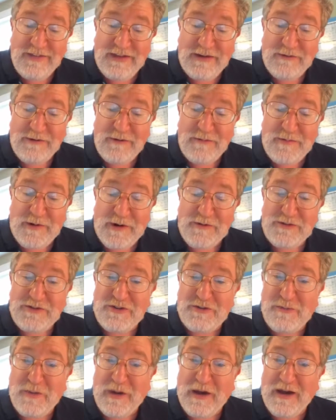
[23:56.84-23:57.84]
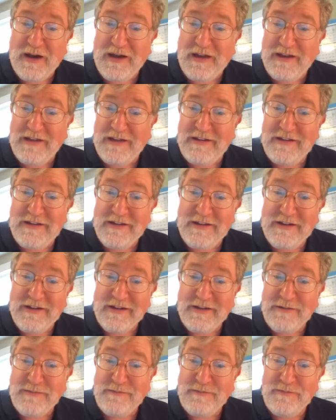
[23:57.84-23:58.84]
they were approached by
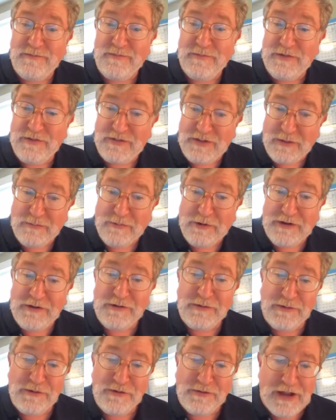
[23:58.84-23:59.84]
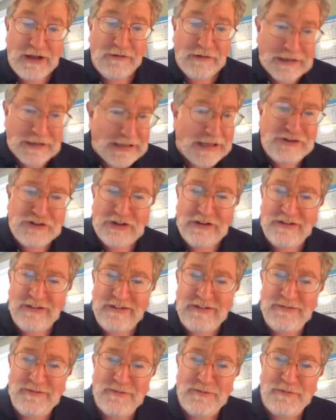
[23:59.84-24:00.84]
someone who is now a
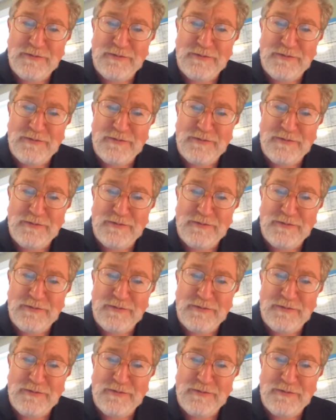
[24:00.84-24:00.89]
legend